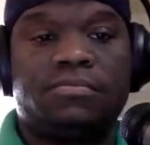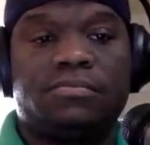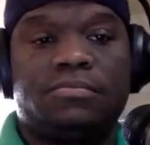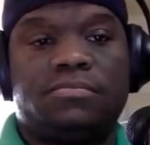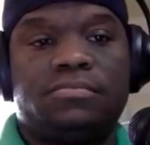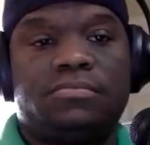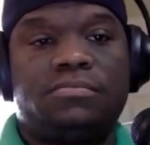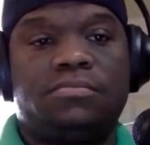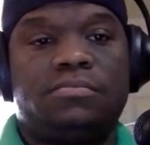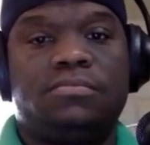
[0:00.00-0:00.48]

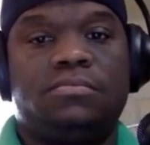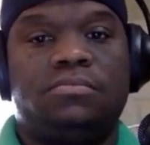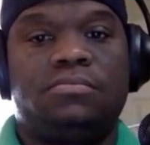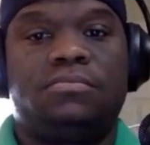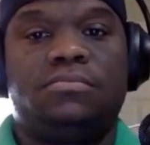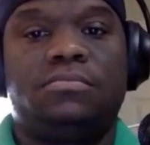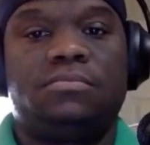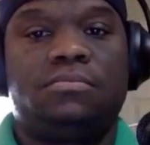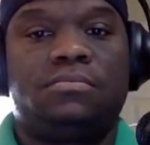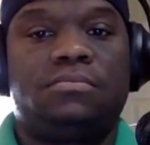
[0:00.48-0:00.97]

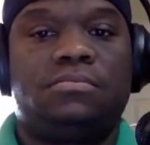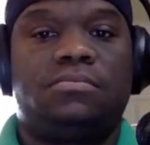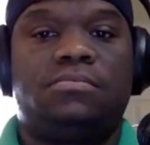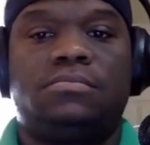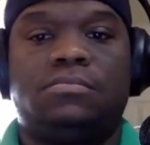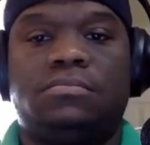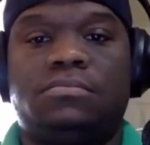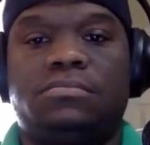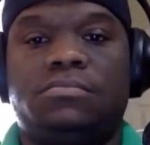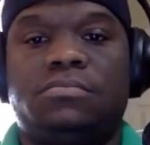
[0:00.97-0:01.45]

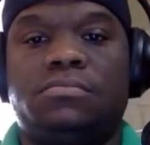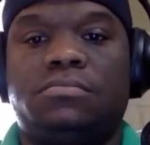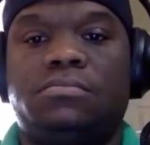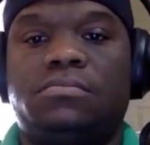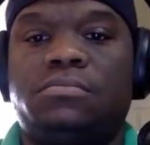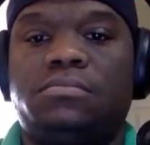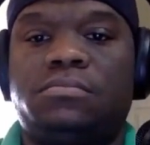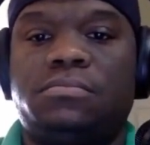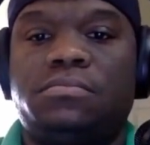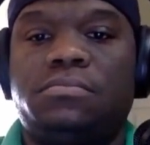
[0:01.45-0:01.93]

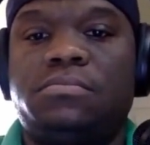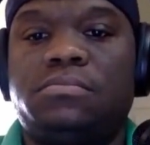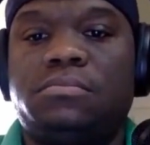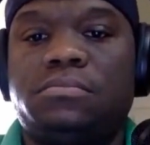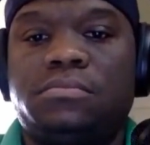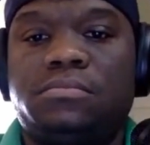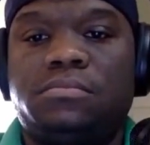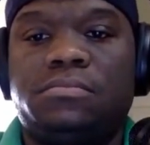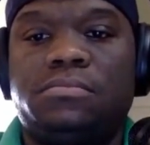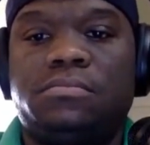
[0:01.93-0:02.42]

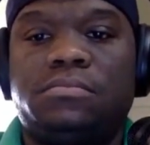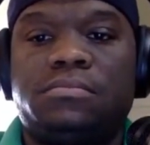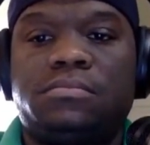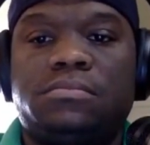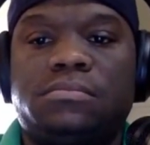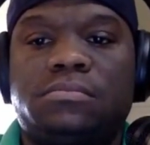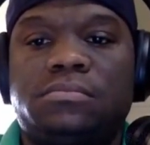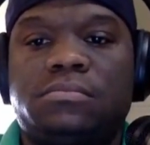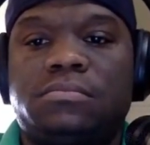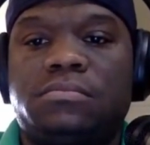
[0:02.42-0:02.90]

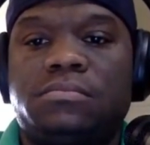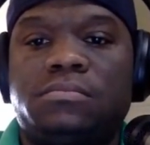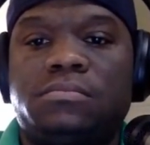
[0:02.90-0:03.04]
No words are spoken by the person on screen.